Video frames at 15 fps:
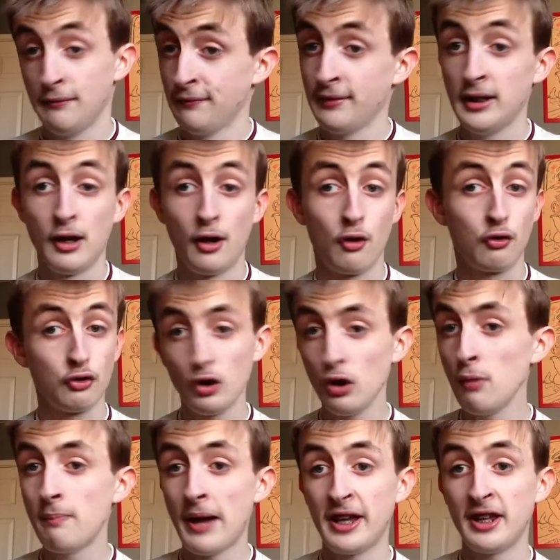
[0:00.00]
you know, do
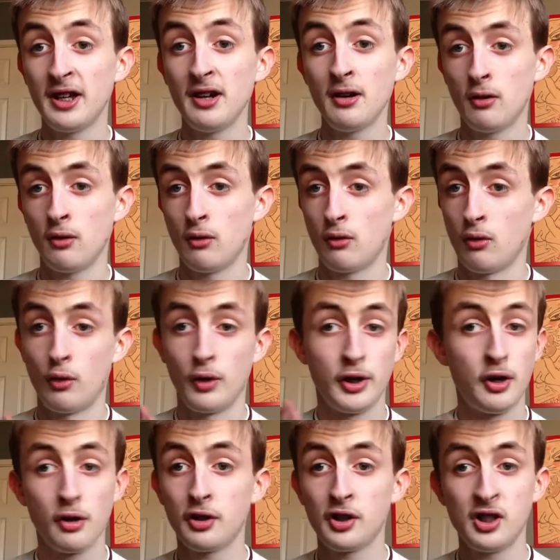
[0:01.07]
better or you're
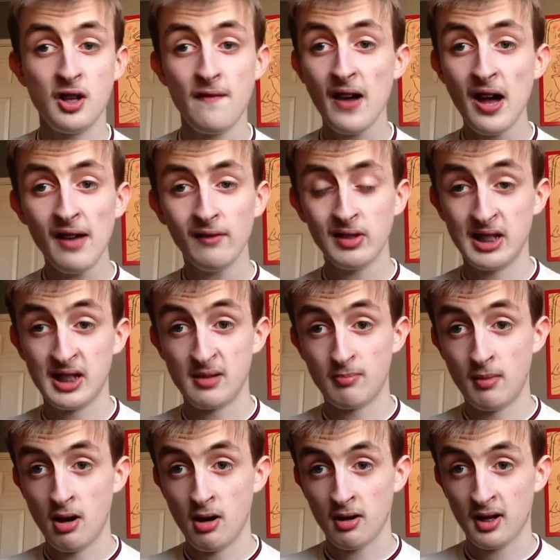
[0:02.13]
not going to survive in this
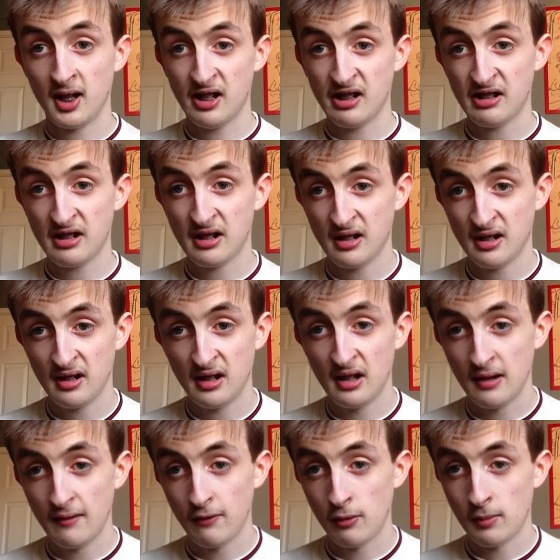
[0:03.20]
market
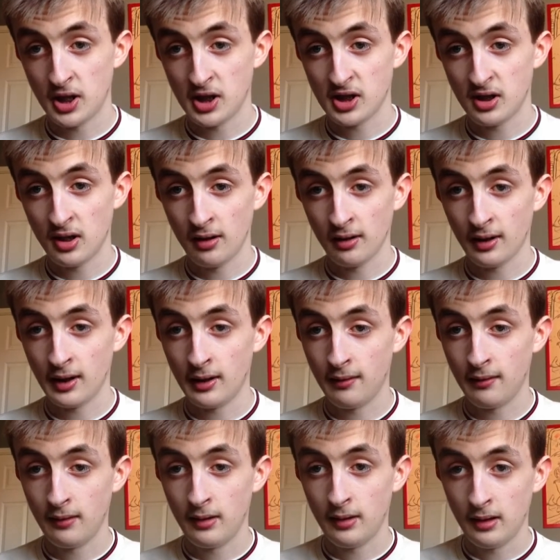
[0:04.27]
for much longer.
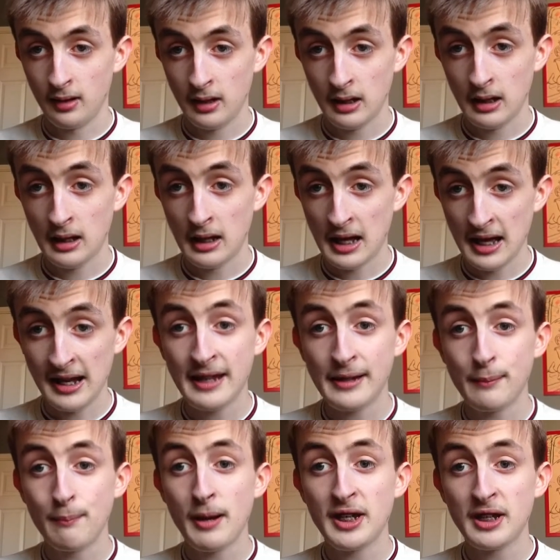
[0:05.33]
And that's
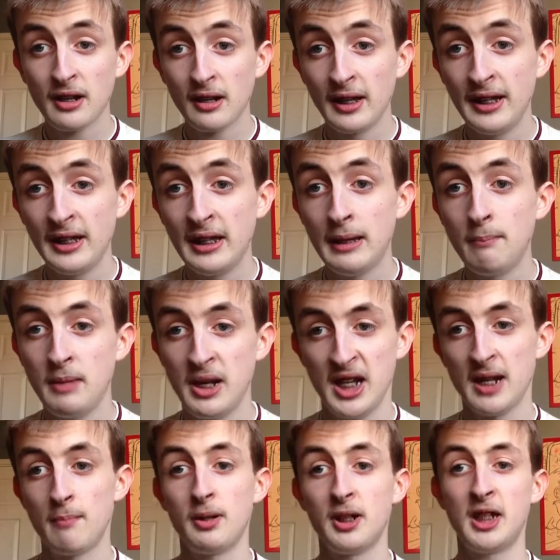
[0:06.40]
basically the meat
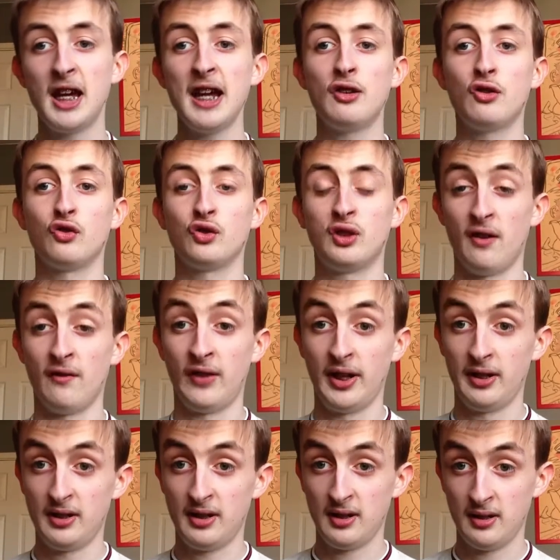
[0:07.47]
and potatoes of
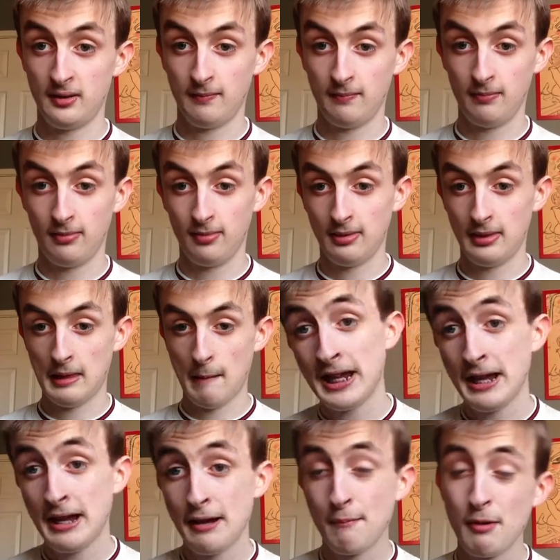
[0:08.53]
it.
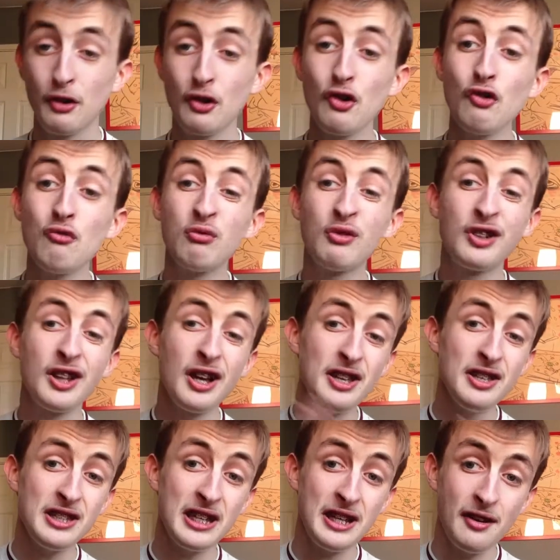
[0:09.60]
But Google
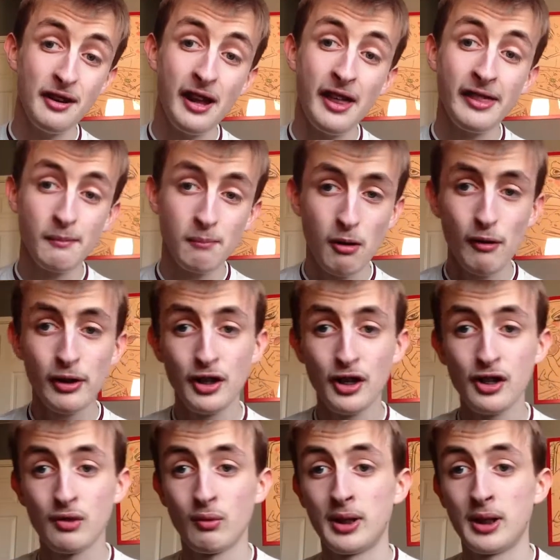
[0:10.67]
does, on the other hand, probably
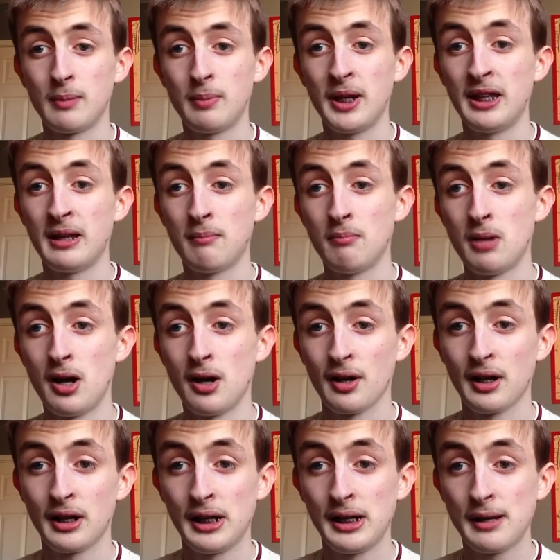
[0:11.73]
does want to be in the
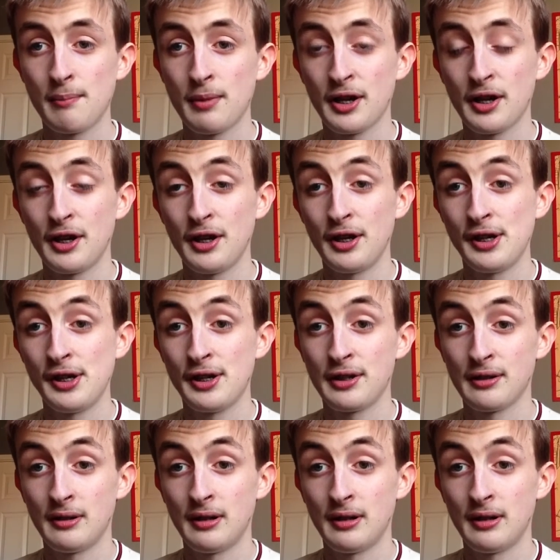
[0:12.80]
market because